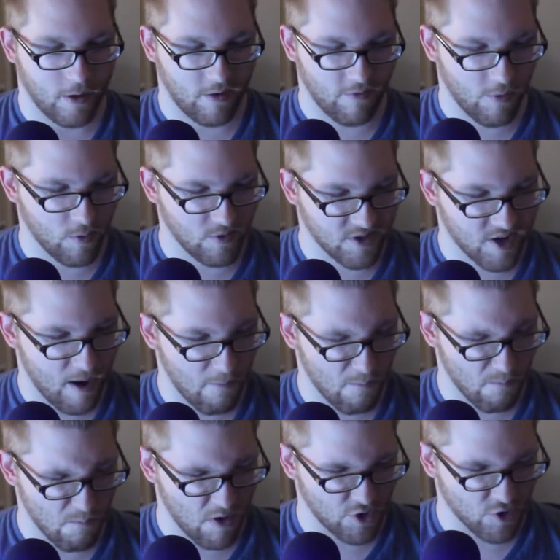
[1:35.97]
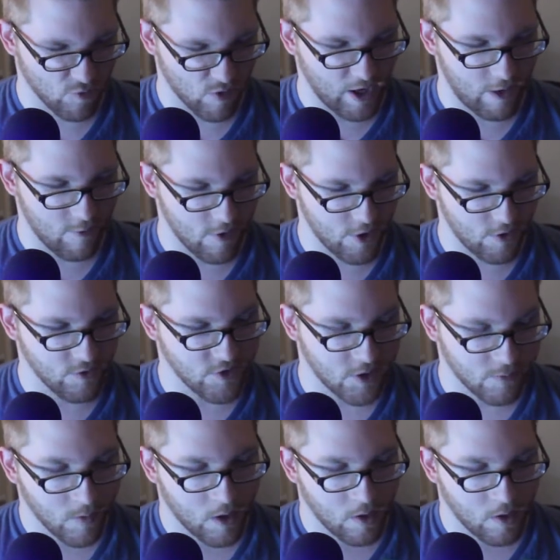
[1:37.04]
even though it's not much really reduced.